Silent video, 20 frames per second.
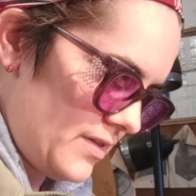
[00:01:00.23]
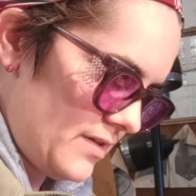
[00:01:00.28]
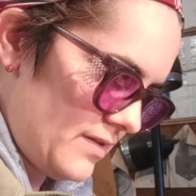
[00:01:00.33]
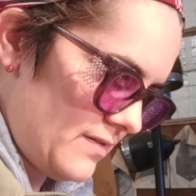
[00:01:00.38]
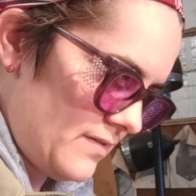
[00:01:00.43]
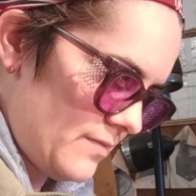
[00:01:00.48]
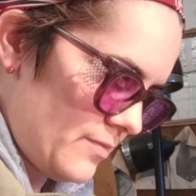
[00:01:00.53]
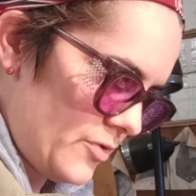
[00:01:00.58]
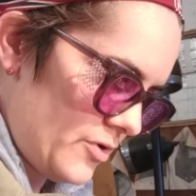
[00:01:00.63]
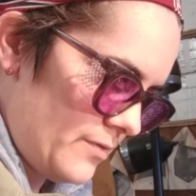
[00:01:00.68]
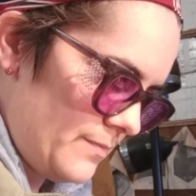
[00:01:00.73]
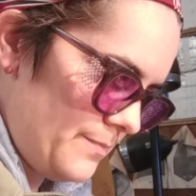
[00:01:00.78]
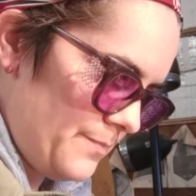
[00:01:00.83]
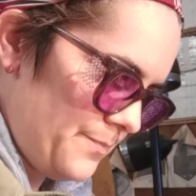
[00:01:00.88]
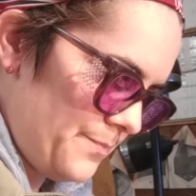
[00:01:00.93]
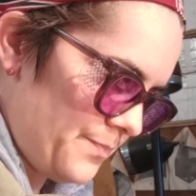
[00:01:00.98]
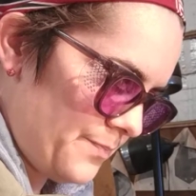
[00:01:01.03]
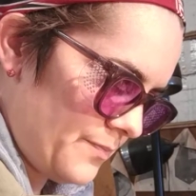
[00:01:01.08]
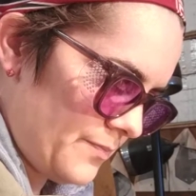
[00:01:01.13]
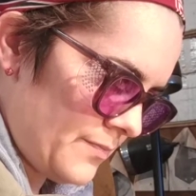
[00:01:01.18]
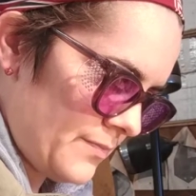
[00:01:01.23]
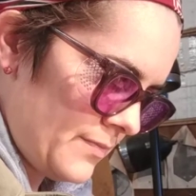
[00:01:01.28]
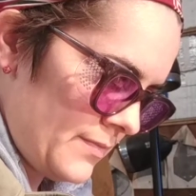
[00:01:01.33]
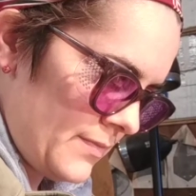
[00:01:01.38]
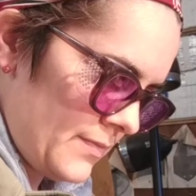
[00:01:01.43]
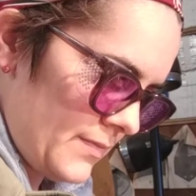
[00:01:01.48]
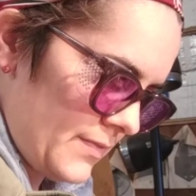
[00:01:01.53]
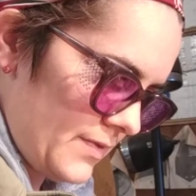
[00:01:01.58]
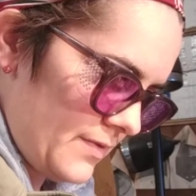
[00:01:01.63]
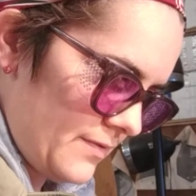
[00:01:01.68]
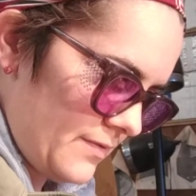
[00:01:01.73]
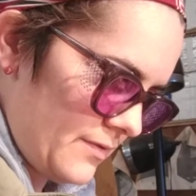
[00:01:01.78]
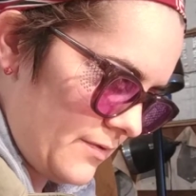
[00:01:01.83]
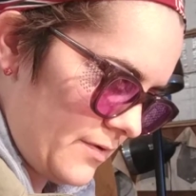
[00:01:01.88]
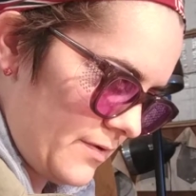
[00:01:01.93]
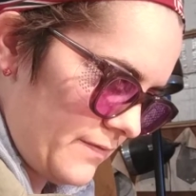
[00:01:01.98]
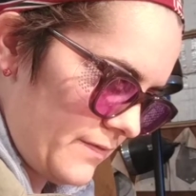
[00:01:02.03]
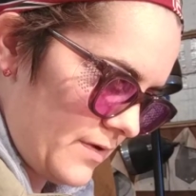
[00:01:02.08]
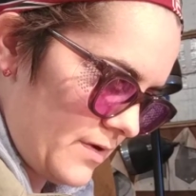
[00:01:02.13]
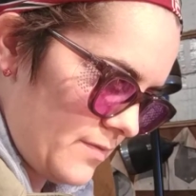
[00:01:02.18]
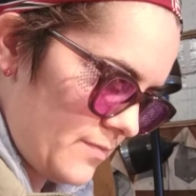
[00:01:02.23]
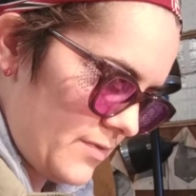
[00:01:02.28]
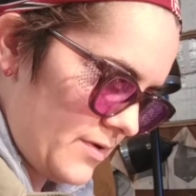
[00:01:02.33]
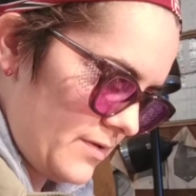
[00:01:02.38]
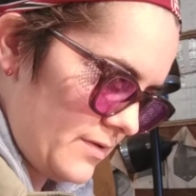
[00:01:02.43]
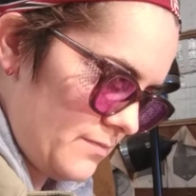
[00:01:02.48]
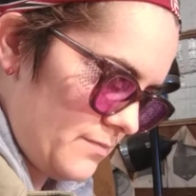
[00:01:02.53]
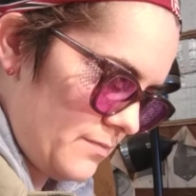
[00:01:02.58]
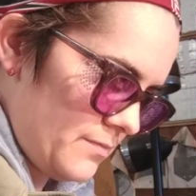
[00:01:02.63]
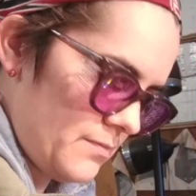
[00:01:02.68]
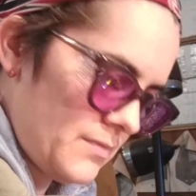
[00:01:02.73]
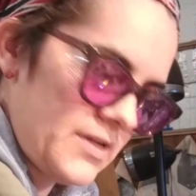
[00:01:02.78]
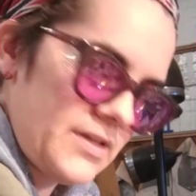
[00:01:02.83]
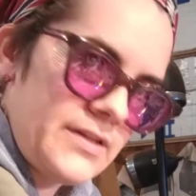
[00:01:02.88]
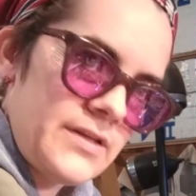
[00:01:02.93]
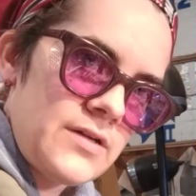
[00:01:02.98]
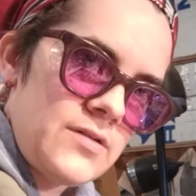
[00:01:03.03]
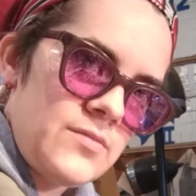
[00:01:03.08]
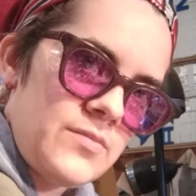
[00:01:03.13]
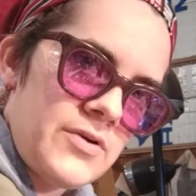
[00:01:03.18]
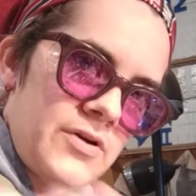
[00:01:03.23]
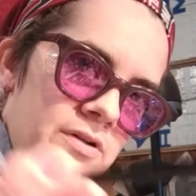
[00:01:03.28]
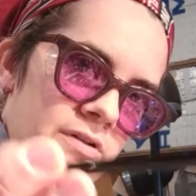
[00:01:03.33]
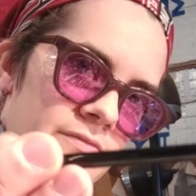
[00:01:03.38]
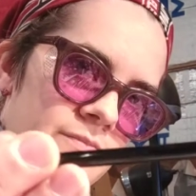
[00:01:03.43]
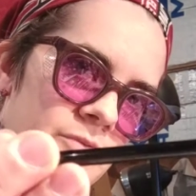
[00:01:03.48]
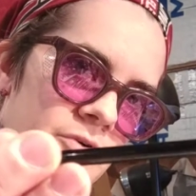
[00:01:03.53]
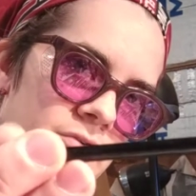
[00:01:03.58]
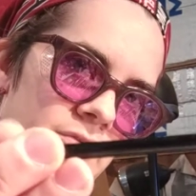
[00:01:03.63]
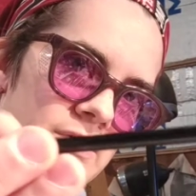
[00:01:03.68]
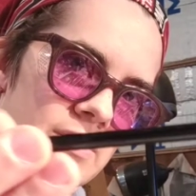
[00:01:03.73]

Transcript: that small. So I've got my little ball of molten